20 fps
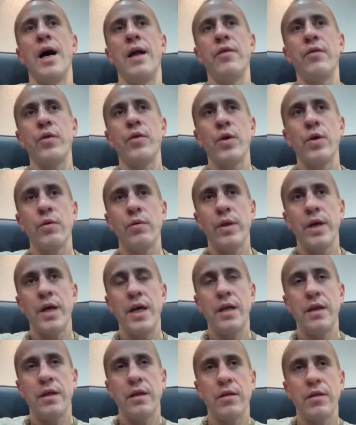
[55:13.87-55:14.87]

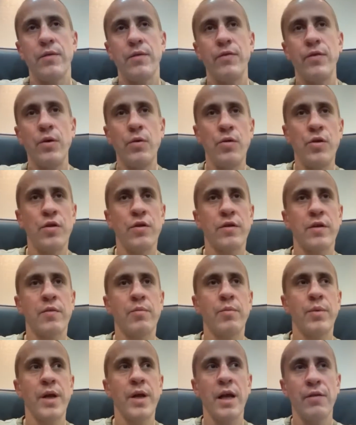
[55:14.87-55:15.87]
unregulated futures
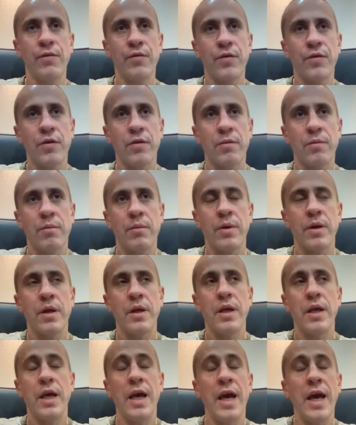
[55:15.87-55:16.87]
platform,
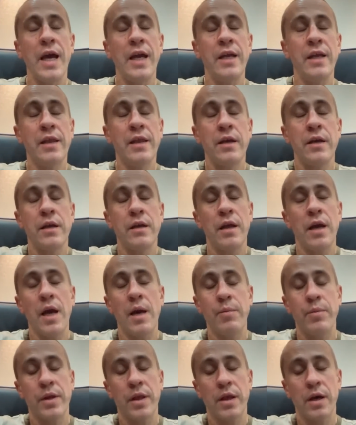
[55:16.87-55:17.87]
anything can
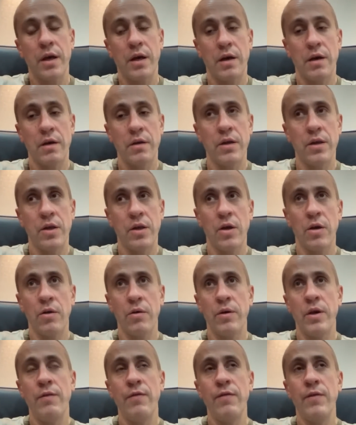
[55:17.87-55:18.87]
happen there. You
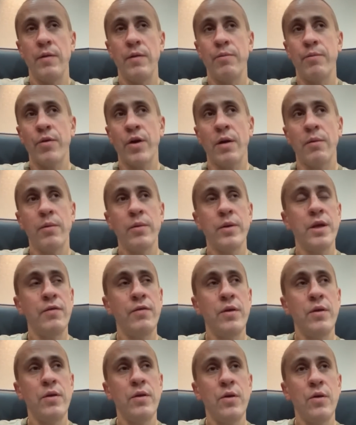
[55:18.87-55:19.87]
know, if
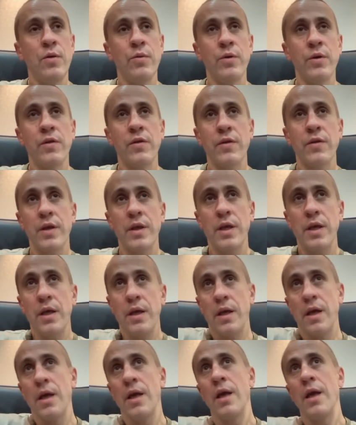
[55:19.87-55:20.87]
you knew what
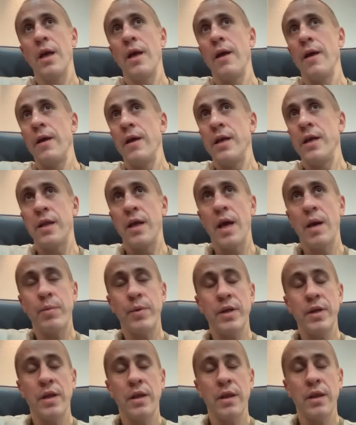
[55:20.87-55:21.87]
is
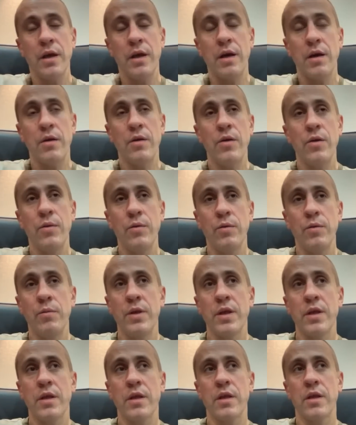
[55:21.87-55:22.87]
happening there, you would
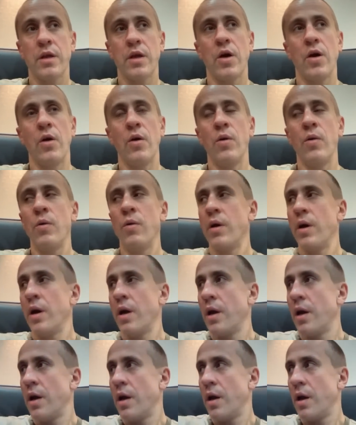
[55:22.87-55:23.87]
be so